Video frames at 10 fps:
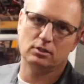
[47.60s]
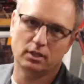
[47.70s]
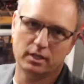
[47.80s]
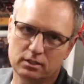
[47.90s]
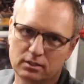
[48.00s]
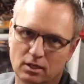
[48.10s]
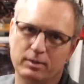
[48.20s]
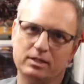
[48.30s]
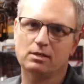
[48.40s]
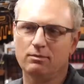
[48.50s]
Clay. I
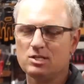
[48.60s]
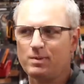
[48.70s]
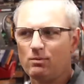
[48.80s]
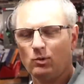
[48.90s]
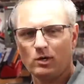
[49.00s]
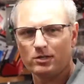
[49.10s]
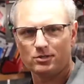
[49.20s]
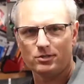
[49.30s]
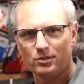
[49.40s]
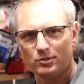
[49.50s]
mean, some of these people watching
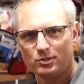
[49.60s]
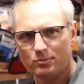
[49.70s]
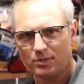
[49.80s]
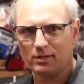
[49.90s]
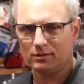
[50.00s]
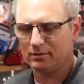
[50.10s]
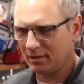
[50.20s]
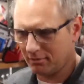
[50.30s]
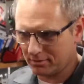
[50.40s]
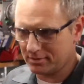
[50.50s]
your YouTube channel, they
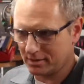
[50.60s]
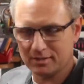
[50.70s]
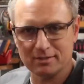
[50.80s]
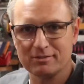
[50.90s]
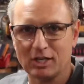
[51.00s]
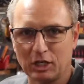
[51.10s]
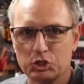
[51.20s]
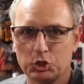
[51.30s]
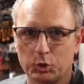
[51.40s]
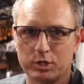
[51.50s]
never seen
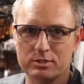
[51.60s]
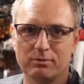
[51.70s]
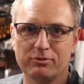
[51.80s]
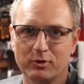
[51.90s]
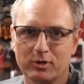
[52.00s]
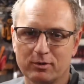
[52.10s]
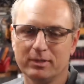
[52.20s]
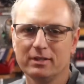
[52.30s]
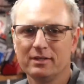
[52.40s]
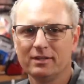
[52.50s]
Tech's Choice before. Oh,
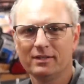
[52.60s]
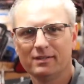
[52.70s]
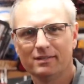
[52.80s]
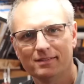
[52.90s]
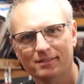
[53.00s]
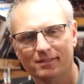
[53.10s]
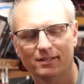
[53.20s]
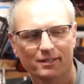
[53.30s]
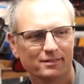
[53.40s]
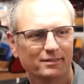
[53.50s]
they know who you are.
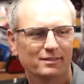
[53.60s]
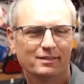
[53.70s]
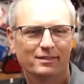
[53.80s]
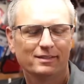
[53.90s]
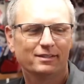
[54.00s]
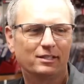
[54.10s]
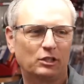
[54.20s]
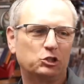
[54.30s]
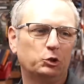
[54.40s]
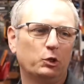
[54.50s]
Yeah. I guarantee they know
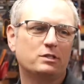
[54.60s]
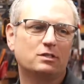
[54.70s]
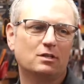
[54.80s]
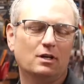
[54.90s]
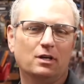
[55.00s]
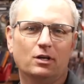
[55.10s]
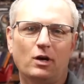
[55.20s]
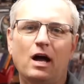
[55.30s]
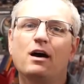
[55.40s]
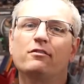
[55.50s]
Tech's Choice is here.
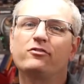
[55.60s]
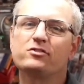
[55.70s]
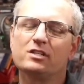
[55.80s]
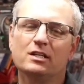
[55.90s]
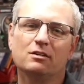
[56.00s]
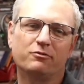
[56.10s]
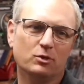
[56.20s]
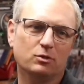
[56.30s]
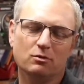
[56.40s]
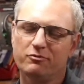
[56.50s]
I have seen a
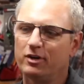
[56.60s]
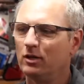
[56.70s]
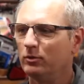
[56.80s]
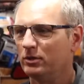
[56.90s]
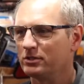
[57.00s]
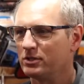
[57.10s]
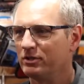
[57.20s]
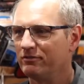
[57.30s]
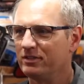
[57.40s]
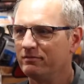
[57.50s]
few of you followers that
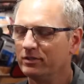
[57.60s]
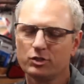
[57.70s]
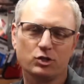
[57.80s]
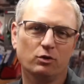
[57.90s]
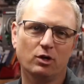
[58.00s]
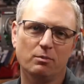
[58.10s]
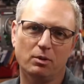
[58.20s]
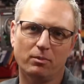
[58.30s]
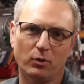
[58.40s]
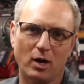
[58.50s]
have even shown up
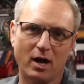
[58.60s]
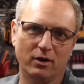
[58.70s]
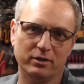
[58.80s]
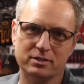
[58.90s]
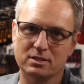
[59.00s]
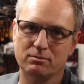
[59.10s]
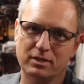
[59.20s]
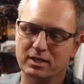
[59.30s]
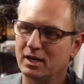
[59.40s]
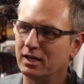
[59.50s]
on my route, and some of the
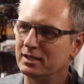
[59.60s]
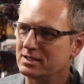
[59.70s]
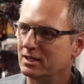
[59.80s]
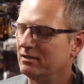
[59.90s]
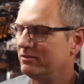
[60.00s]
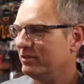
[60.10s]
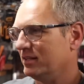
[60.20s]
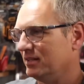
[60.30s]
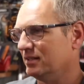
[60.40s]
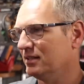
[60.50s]
guys have
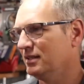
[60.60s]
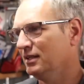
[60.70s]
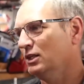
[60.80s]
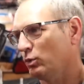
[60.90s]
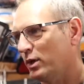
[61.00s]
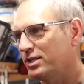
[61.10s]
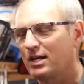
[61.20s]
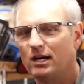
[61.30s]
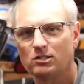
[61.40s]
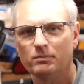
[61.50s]
uh, reached
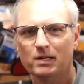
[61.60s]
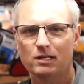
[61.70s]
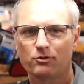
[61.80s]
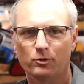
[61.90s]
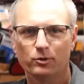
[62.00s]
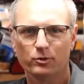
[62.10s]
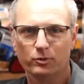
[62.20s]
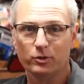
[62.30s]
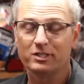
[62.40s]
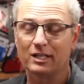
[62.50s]
out to me
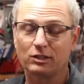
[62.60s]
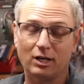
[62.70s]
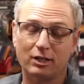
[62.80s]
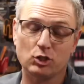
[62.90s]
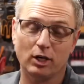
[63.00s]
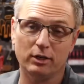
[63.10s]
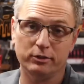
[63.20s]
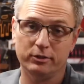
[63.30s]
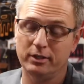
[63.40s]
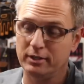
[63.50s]
through the TikTok
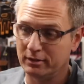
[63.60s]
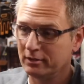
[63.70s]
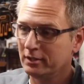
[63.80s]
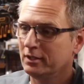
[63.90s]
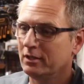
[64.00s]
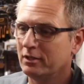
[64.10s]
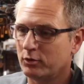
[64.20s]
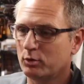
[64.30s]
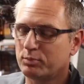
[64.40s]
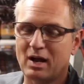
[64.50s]
channel and
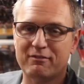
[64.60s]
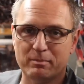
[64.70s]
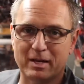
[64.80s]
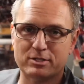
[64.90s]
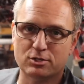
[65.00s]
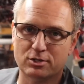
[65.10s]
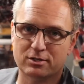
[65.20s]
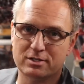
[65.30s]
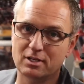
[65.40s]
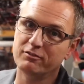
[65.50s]
through private messenger and
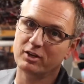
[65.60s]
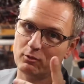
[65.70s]
stuff, and I